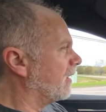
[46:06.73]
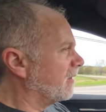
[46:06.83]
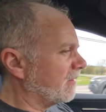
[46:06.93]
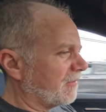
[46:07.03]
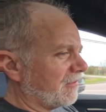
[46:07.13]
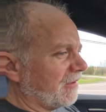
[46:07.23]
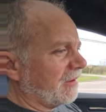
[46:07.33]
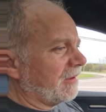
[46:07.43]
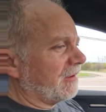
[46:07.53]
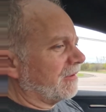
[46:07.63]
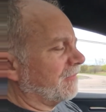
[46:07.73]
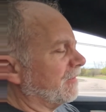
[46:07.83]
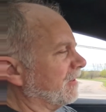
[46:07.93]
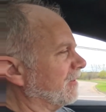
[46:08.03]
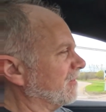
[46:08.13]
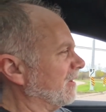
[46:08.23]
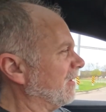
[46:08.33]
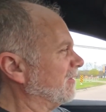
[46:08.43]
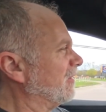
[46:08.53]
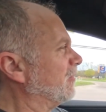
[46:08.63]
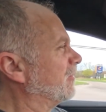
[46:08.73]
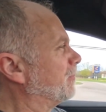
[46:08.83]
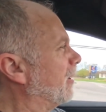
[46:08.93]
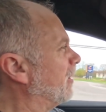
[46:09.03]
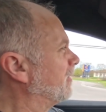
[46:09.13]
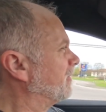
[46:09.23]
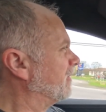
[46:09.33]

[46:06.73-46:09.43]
Let's see if it is easy to spot.